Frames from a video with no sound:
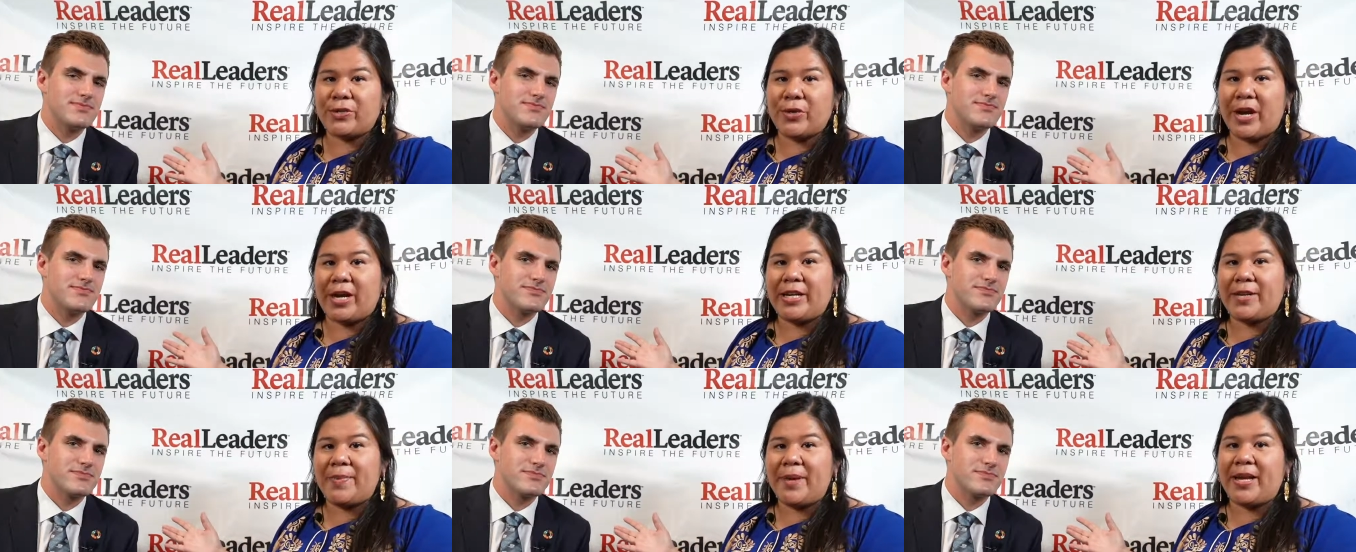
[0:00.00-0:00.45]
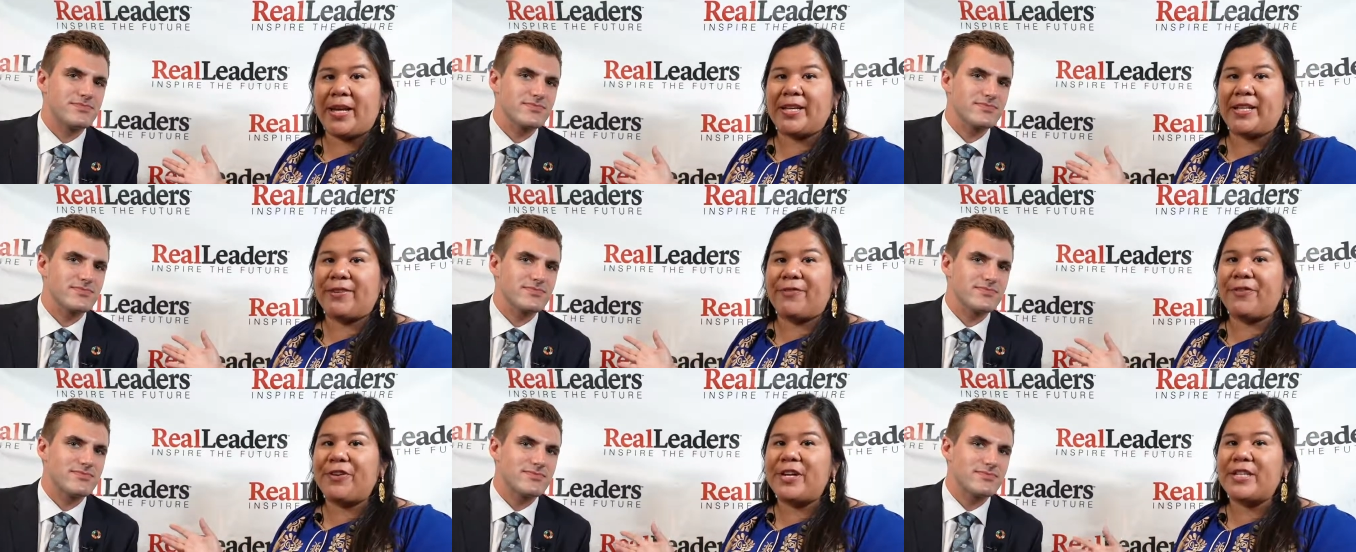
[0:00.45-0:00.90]
Speaker 1: trying to make a
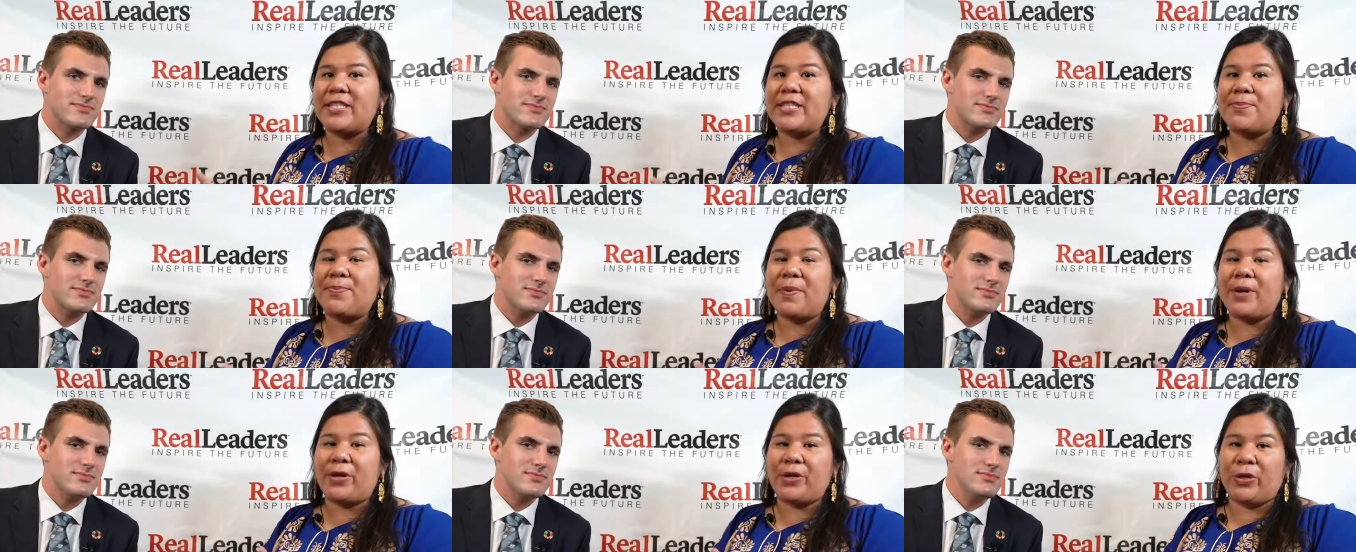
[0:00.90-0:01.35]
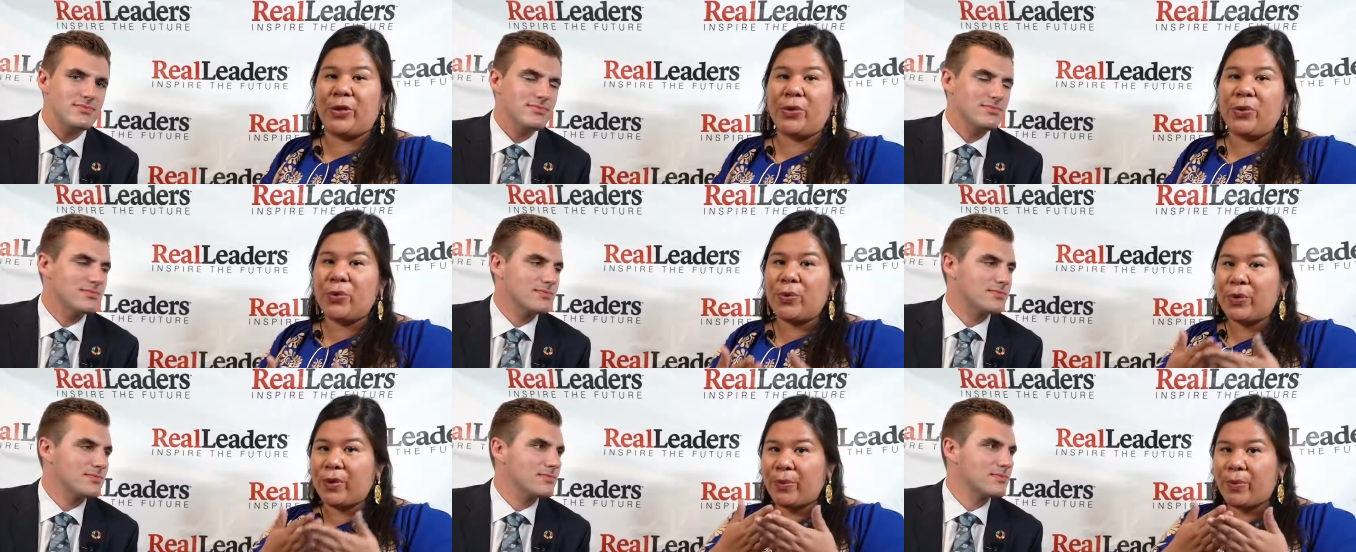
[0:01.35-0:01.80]
difference but you
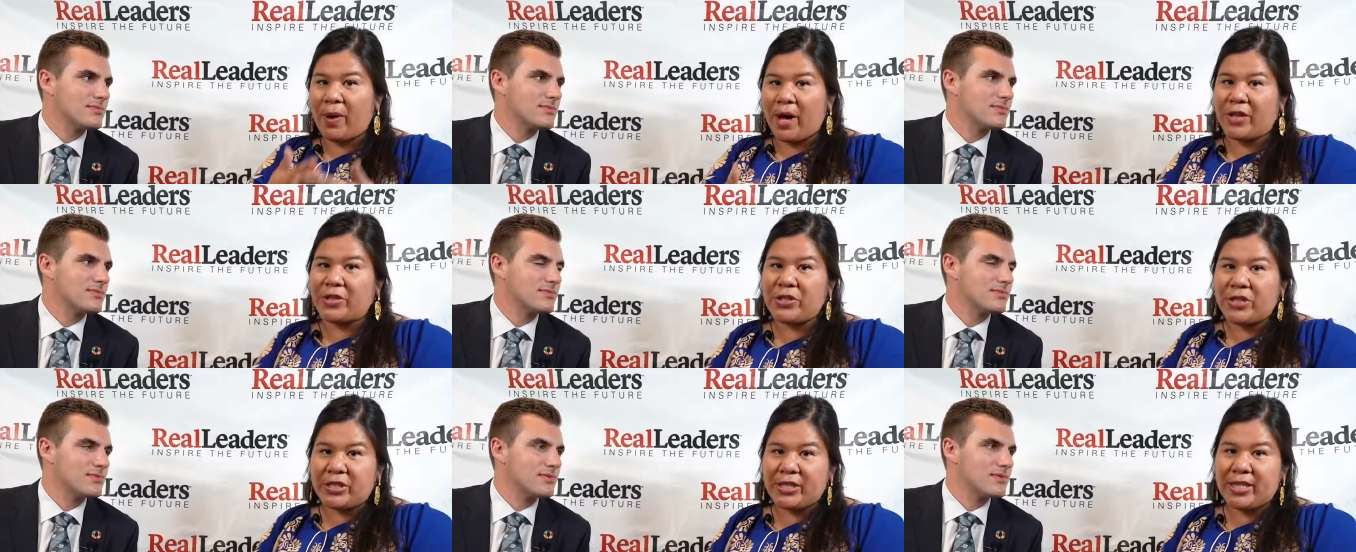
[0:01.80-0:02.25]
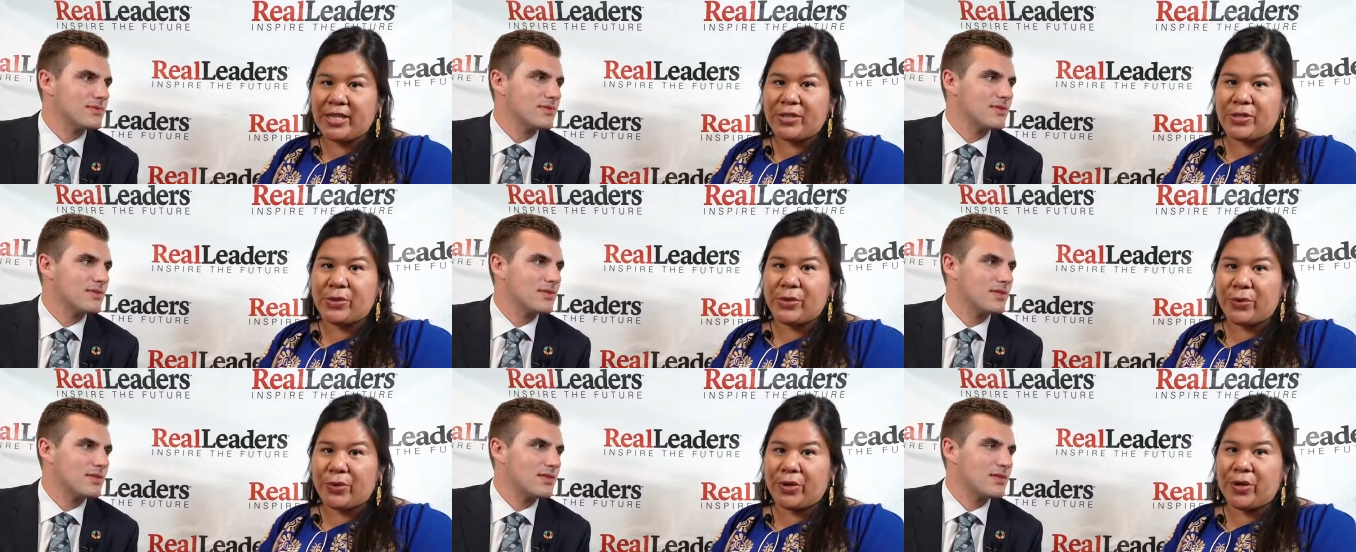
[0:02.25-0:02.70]
who are watching
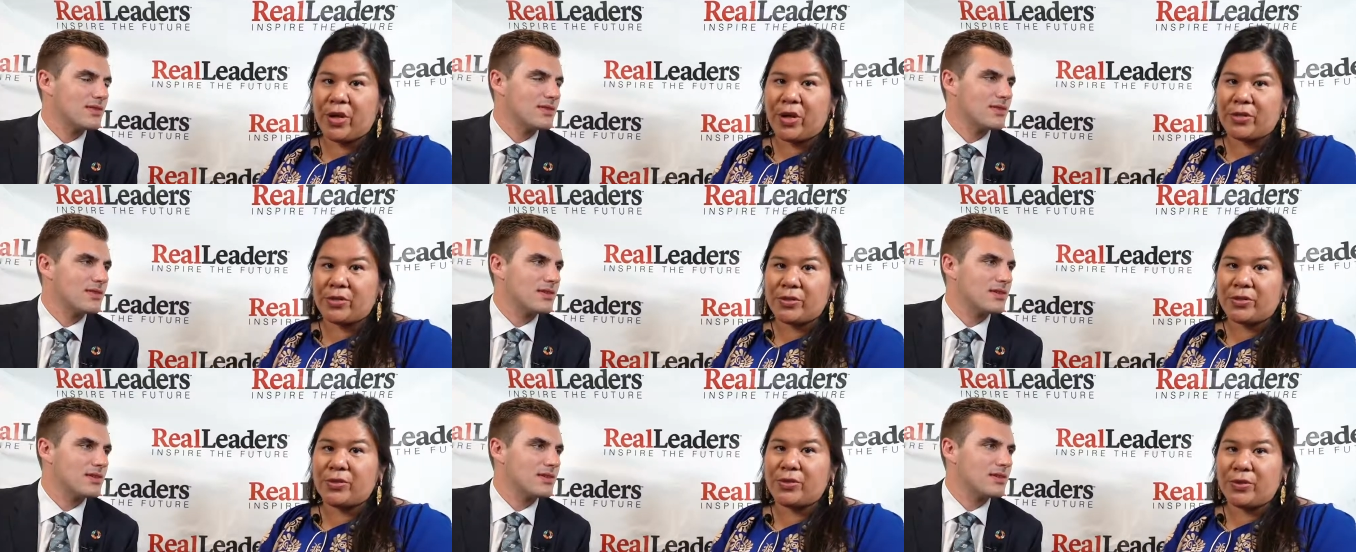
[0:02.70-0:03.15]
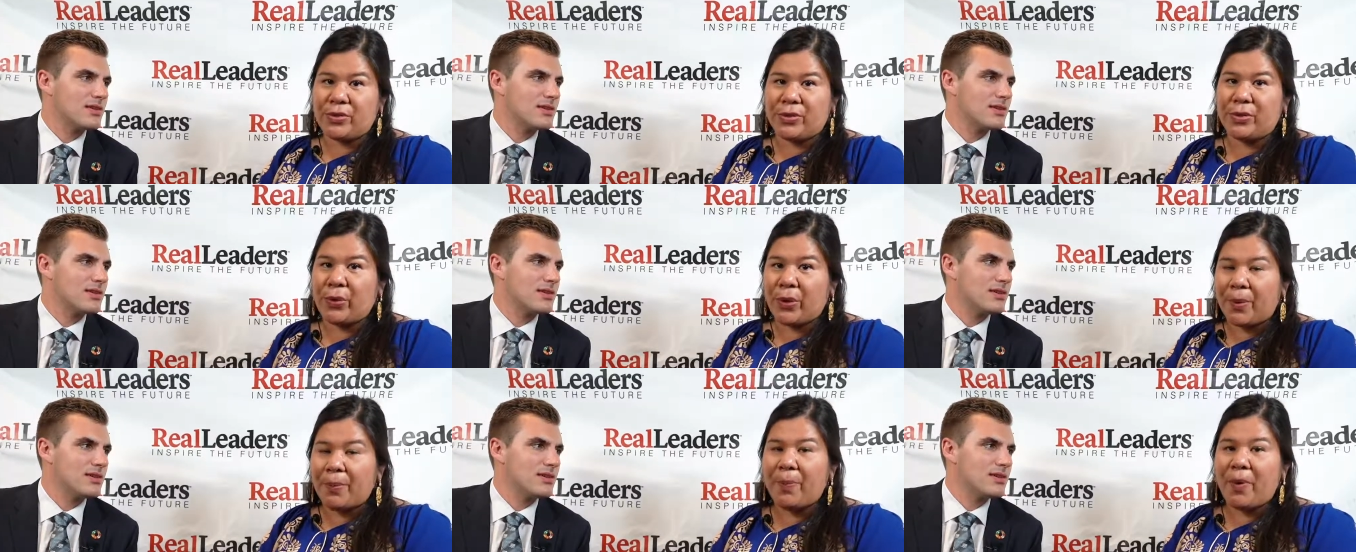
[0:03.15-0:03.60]
this you can also do
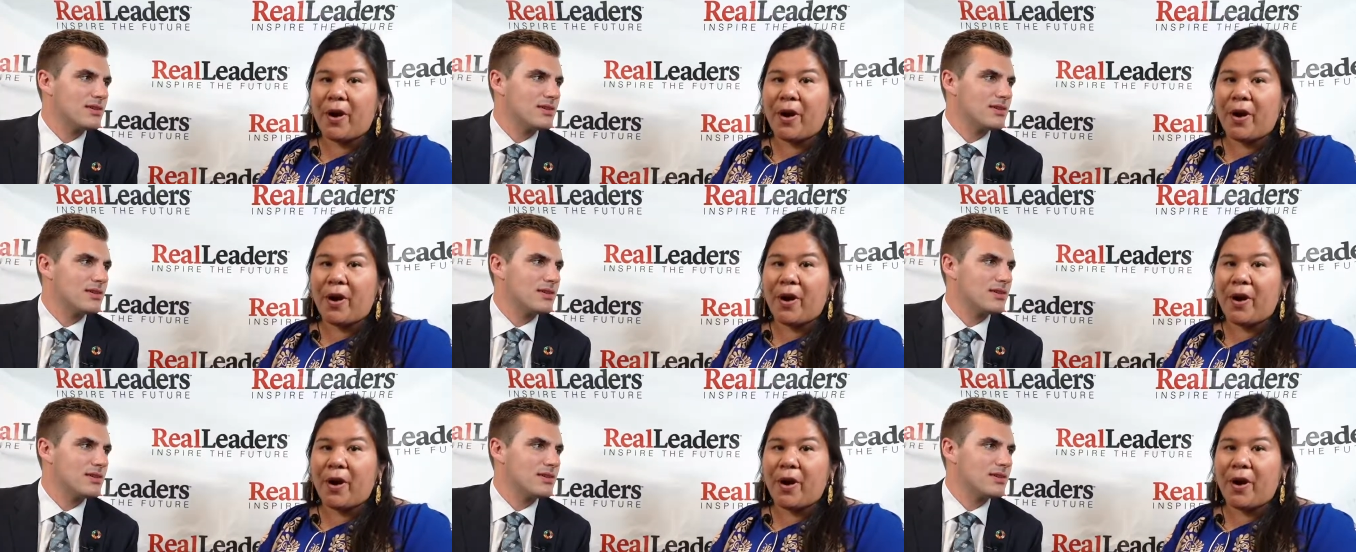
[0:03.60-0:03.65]
your